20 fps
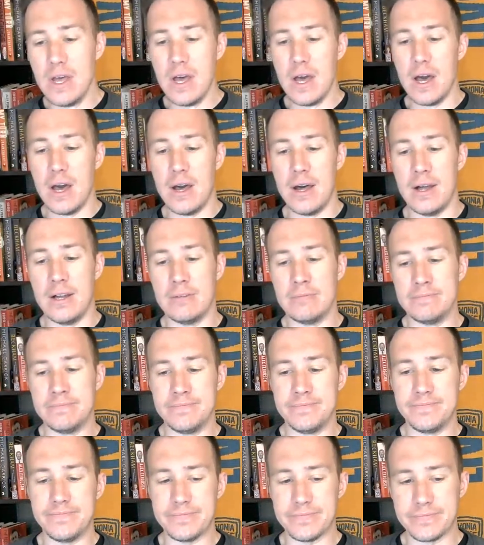
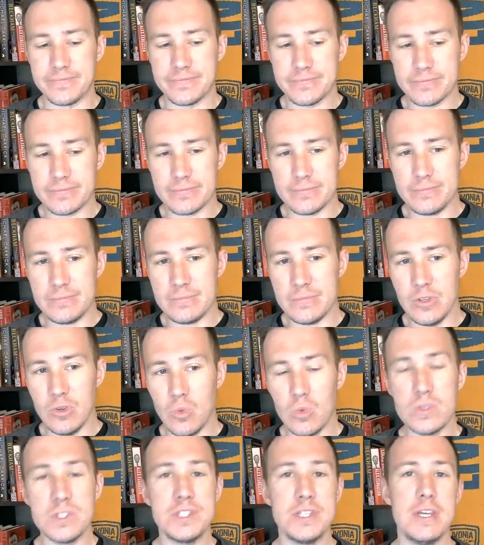
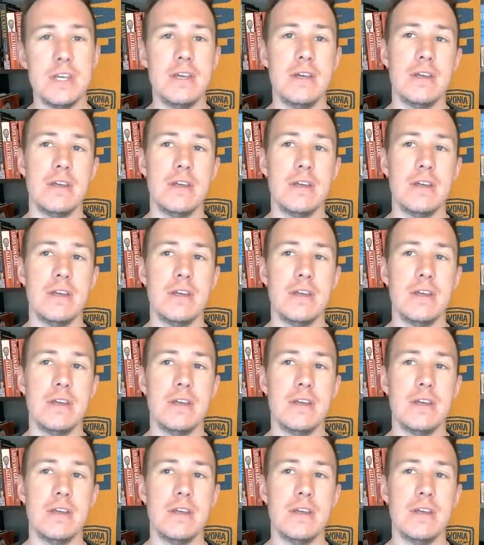We'll see.